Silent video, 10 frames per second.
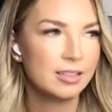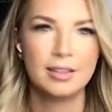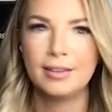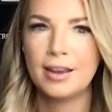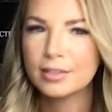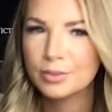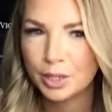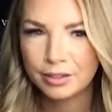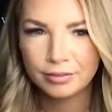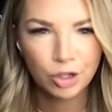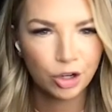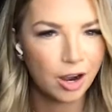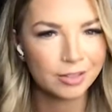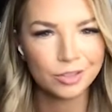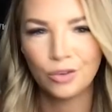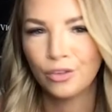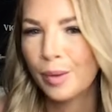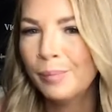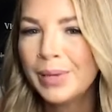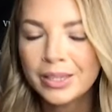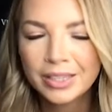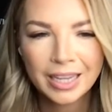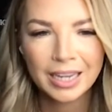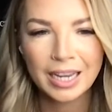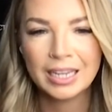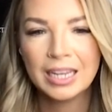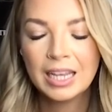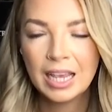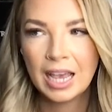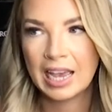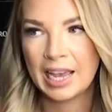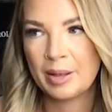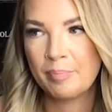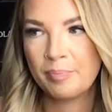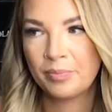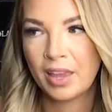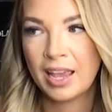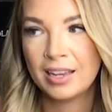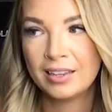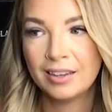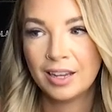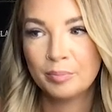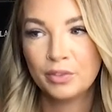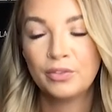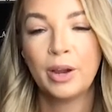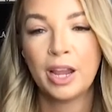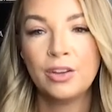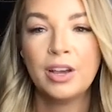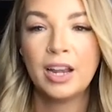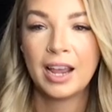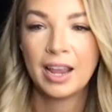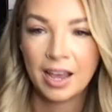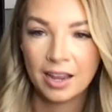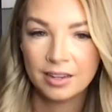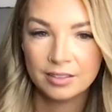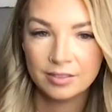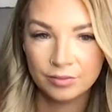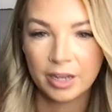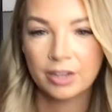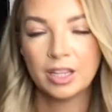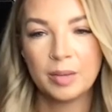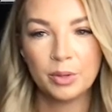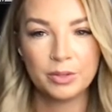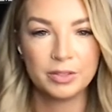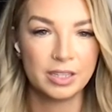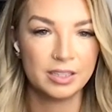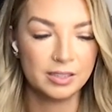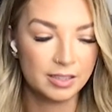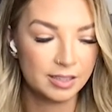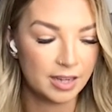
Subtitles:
And then the next one crossed over 1 million, and before I knew it, I had record labels and